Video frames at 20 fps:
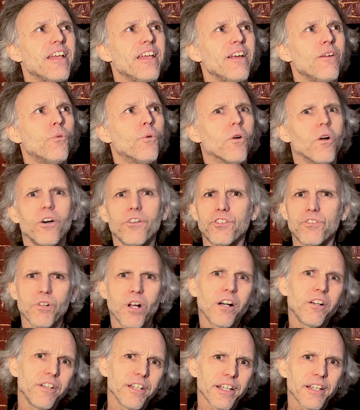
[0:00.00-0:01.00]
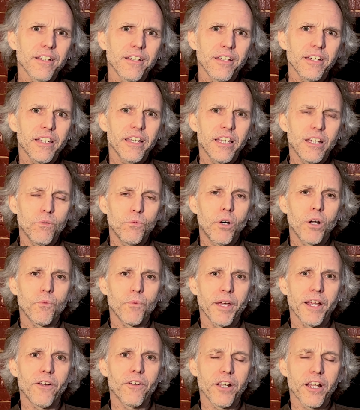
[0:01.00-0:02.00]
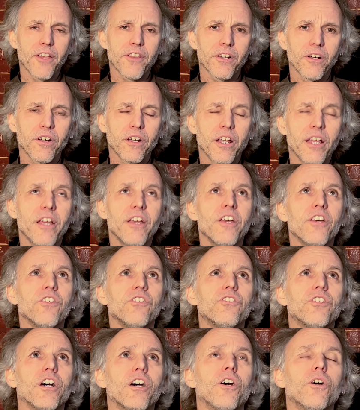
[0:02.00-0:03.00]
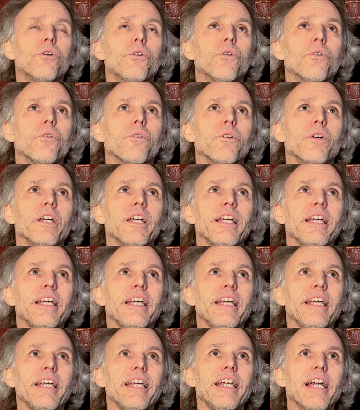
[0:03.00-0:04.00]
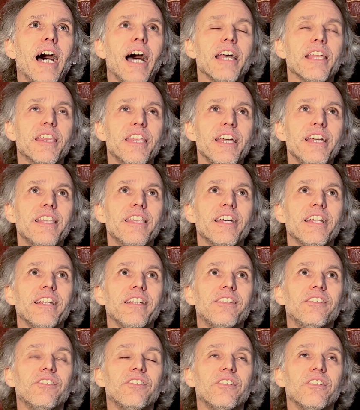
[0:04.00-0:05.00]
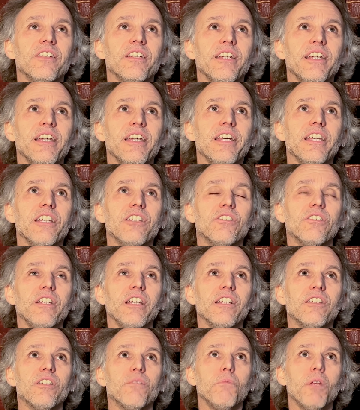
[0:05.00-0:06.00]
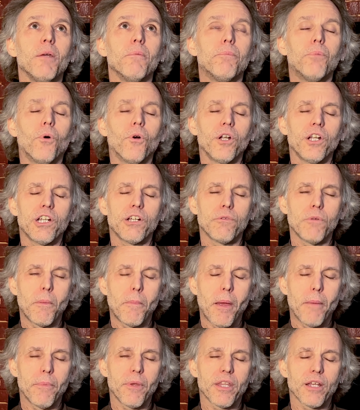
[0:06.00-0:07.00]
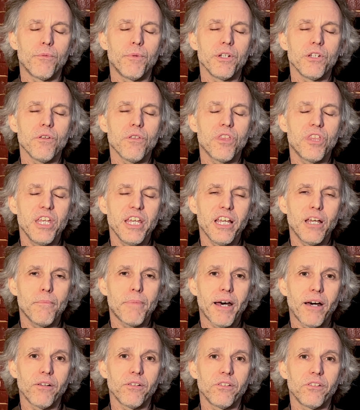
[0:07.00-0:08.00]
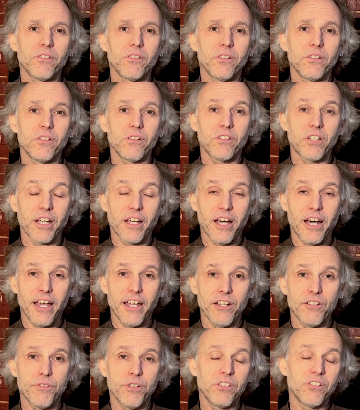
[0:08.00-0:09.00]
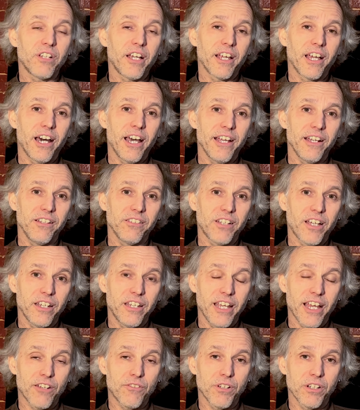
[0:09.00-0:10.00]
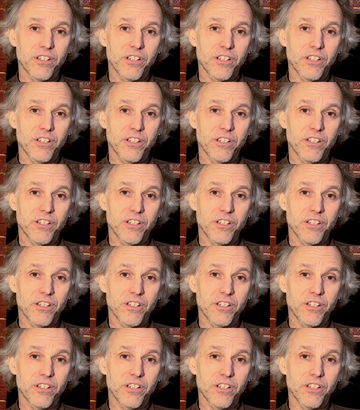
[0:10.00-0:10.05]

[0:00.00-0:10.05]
we're all struggling in one way or another. So I think that it's important to remember that when you think about psychiatry, psychiatric